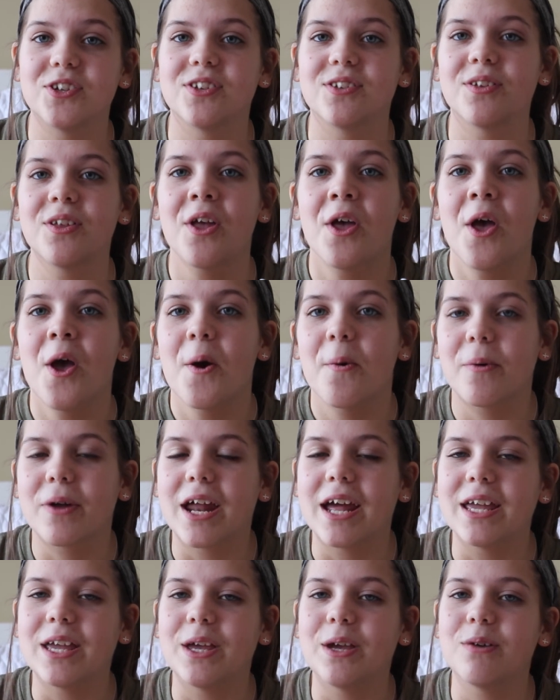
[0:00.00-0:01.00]
is what
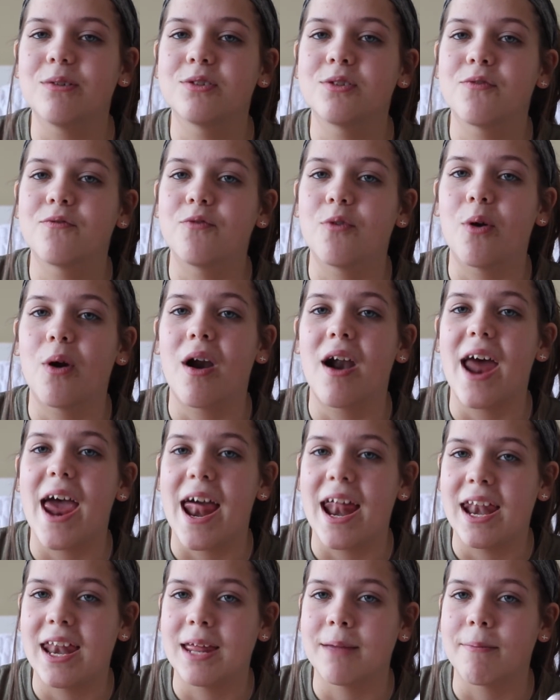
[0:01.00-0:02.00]
I use for
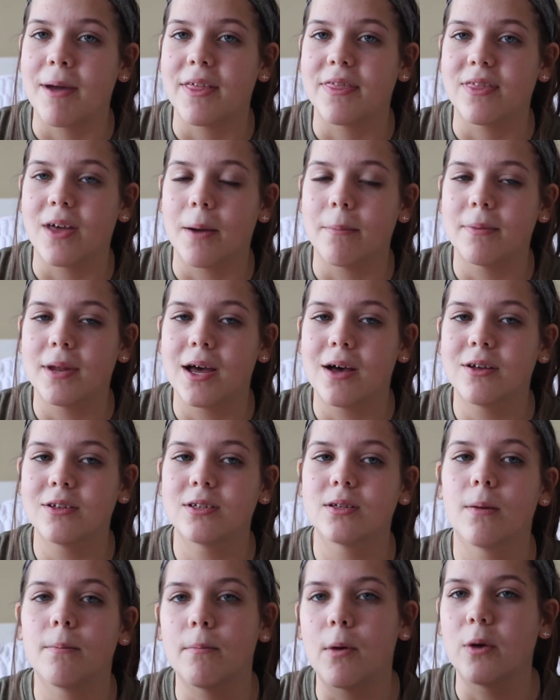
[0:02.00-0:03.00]
editing my
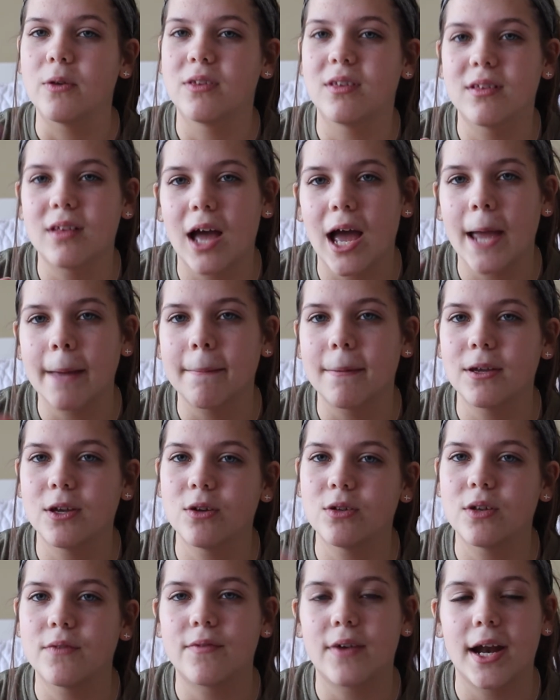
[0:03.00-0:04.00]
thumbnails. Most of the time I
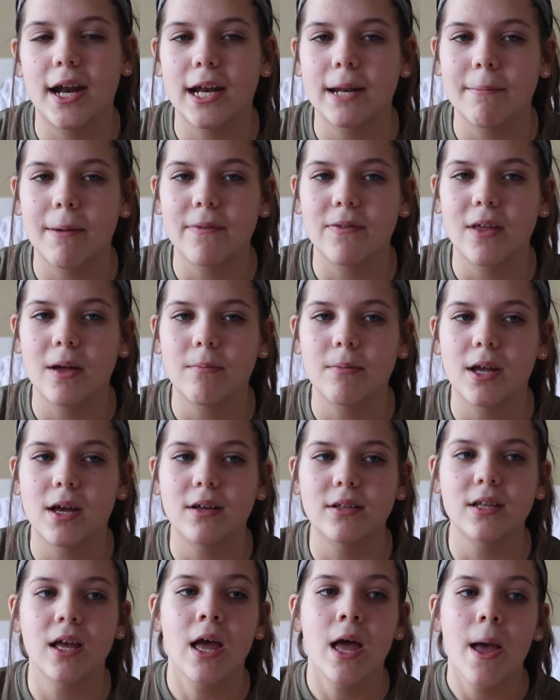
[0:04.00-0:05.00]
use it for editing my
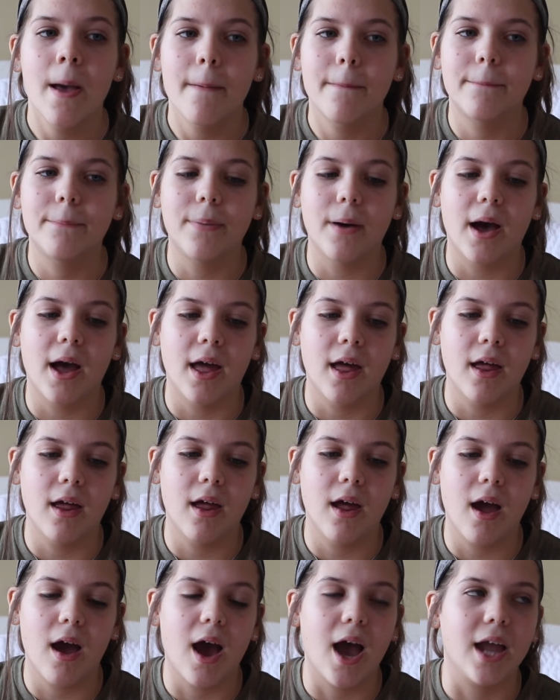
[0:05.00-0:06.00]
thumbnails, but
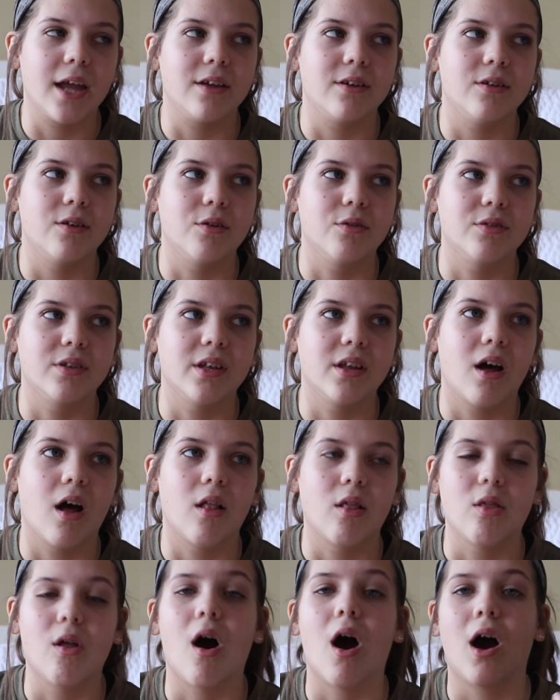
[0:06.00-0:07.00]
I use it
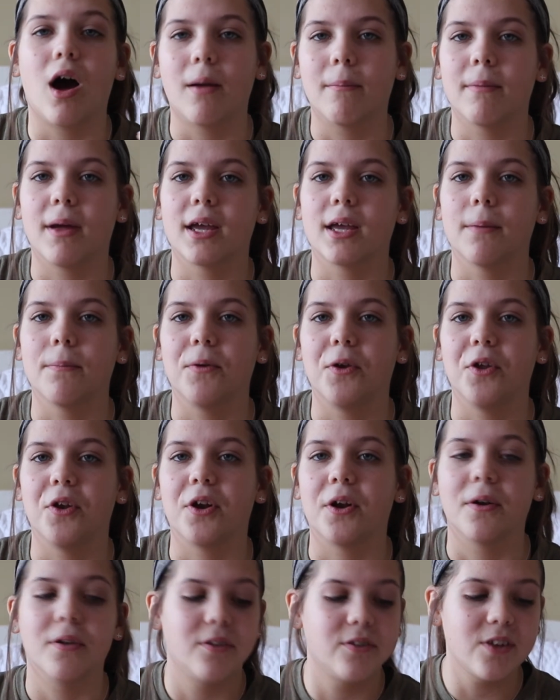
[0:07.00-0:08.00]
a lot on my
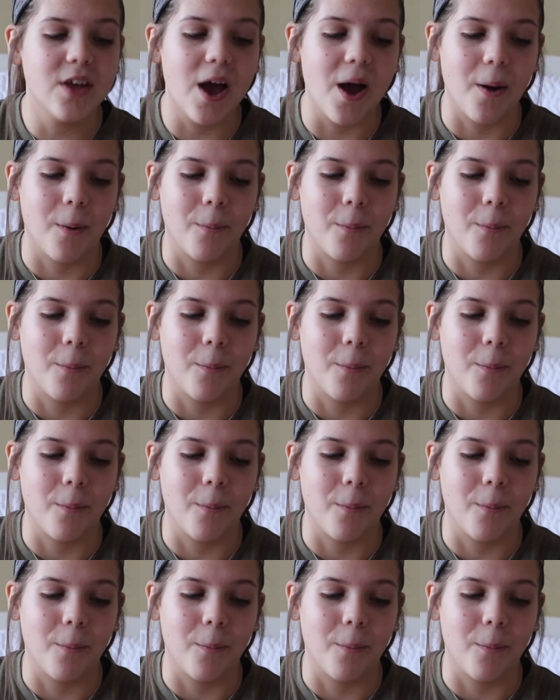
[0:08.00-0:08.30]
computer. So,